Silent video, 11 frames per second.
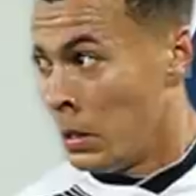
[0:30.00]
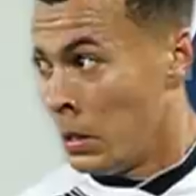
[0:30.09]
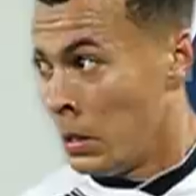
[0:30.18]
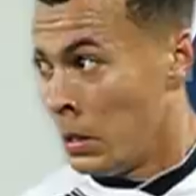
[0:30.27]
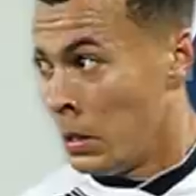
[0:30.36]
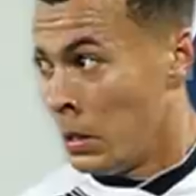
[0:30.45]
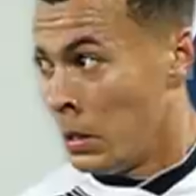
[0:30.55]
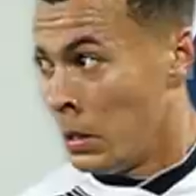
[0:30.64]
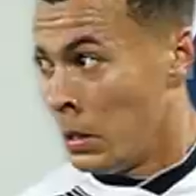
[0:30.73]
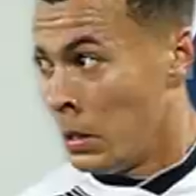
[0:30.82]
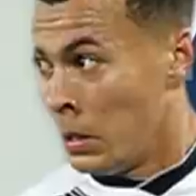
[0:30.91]

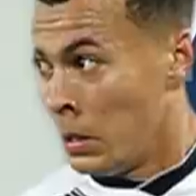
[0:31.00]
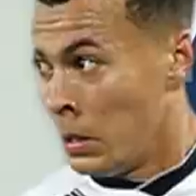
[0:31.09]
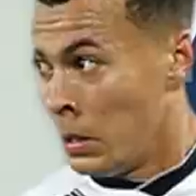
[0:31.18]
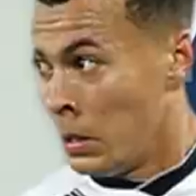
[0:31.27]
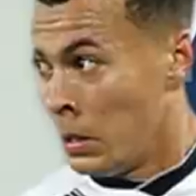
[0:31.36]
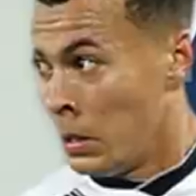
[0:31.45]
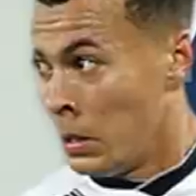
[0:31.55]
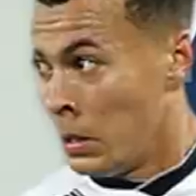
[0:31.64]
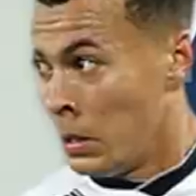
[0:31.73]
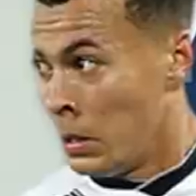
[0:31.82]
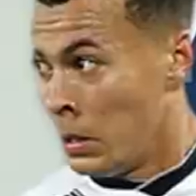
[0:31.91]

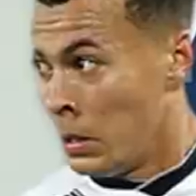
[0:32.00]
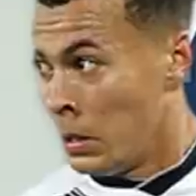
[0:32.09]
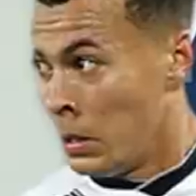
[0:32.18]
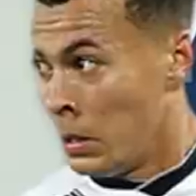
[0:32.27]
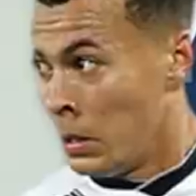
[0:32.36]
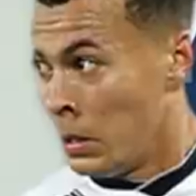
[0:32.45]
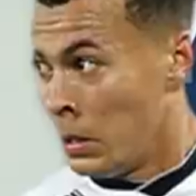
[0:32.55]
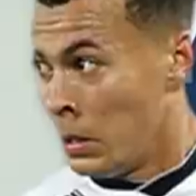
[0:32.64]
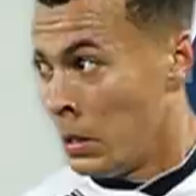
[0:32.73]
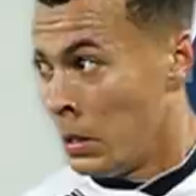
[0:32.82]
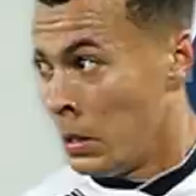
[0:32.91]

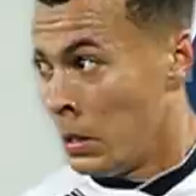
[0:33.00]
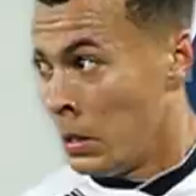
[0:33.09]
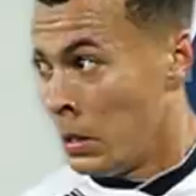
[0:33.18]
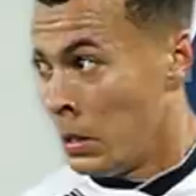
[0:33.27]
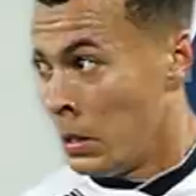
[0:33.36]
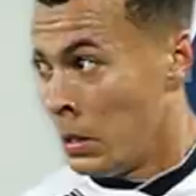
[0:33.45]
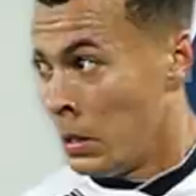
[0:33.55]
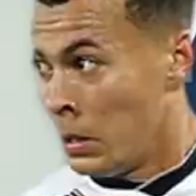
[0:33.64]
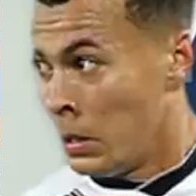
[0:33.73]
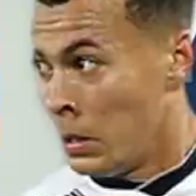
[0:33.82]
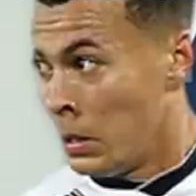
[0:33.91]

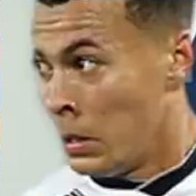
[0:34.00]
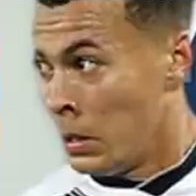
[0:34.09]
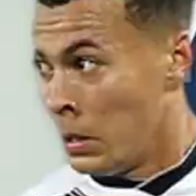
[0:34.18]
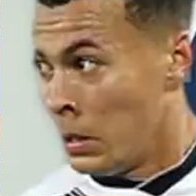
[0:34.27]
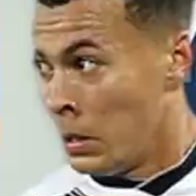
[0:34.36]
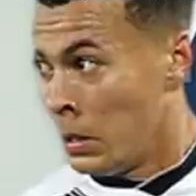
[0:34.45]
No words are spoken by the person on screen.